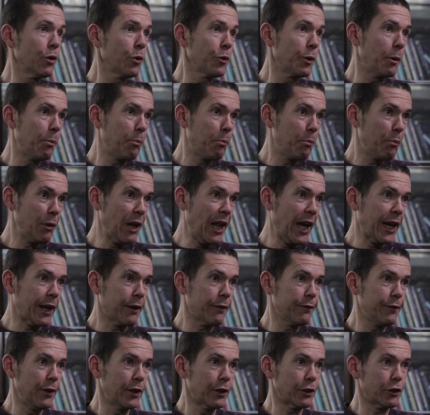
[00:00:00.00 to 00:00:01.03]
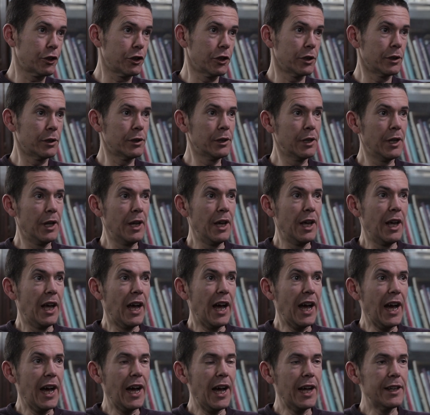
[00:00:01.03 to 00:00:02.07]
called the Planck function,
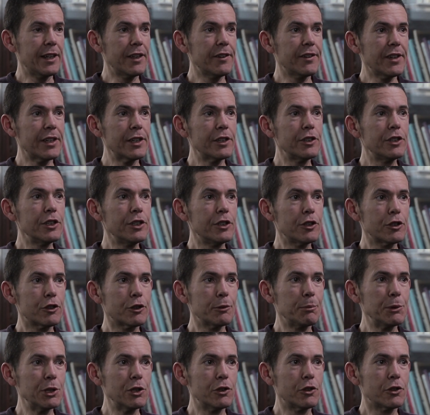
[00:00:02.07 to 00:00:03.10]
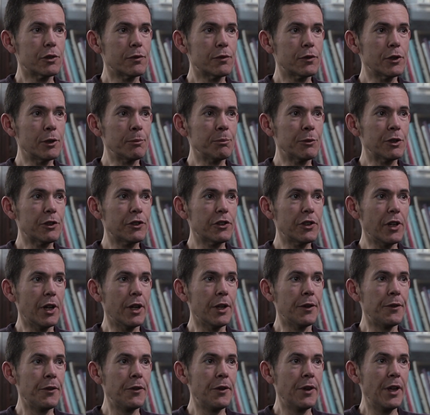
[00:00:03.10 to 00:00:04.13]
uh, and this energy distribution from the
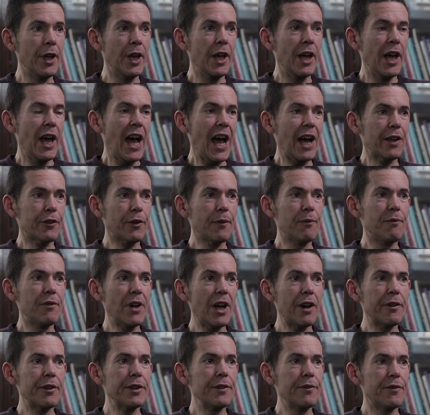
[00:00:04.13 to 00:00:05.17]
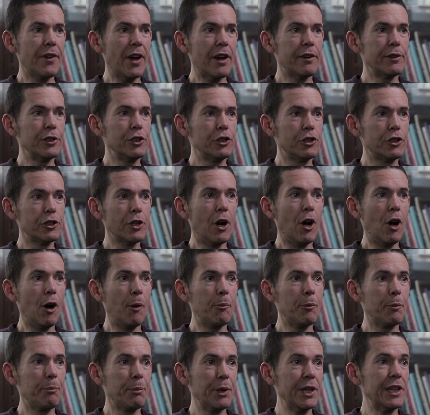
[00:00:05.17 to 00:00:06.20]
sun has a very, very
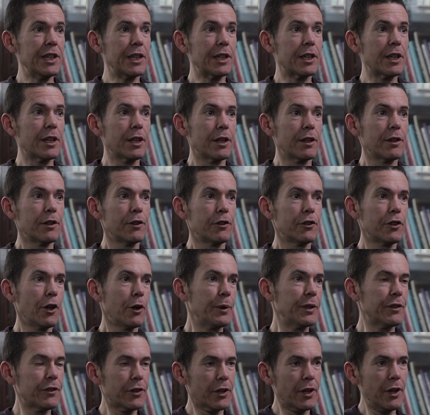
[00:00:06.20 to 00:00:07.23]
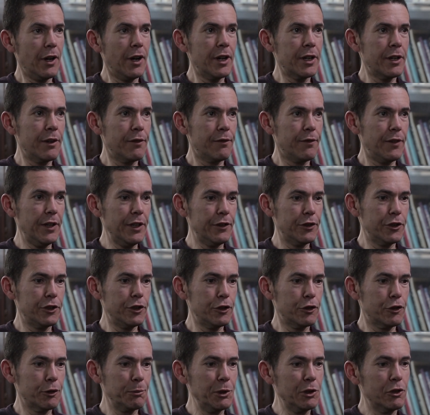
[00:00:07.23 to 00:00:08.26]
sharp peak. So it's a kind of, it's a
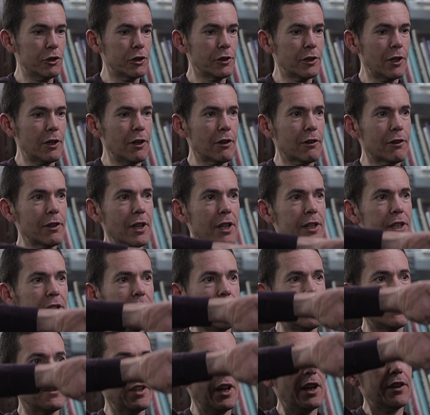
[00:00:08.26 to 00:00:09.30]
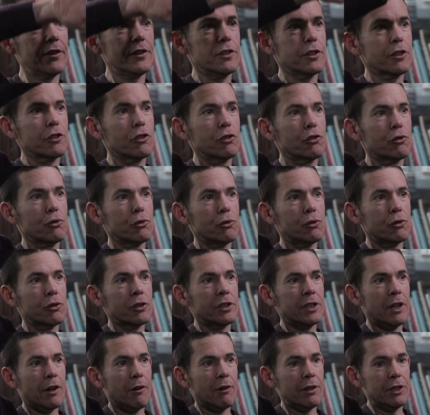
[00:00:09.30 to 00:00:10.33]
distribution that looks like this. It has this
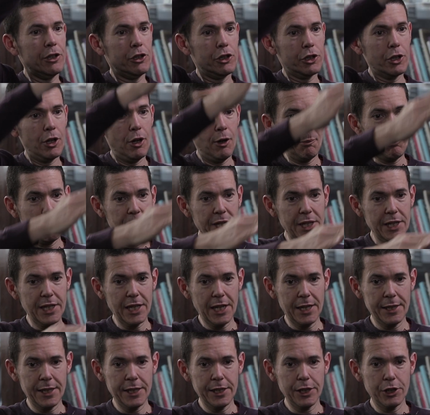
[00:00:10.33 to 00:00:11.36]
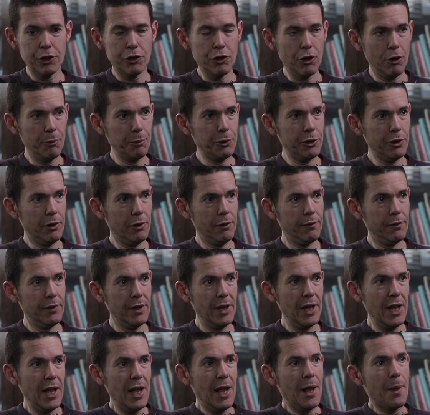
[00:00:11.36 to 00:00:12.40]
extraordinarily sharp peak and then it drops off.
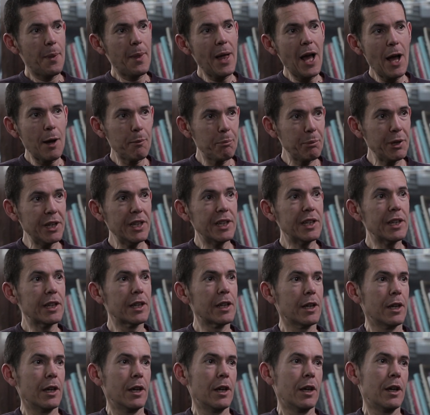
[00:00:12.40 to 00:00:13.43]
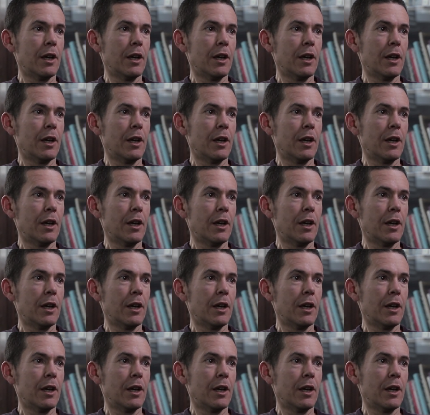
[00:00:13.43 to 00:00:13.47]
That peak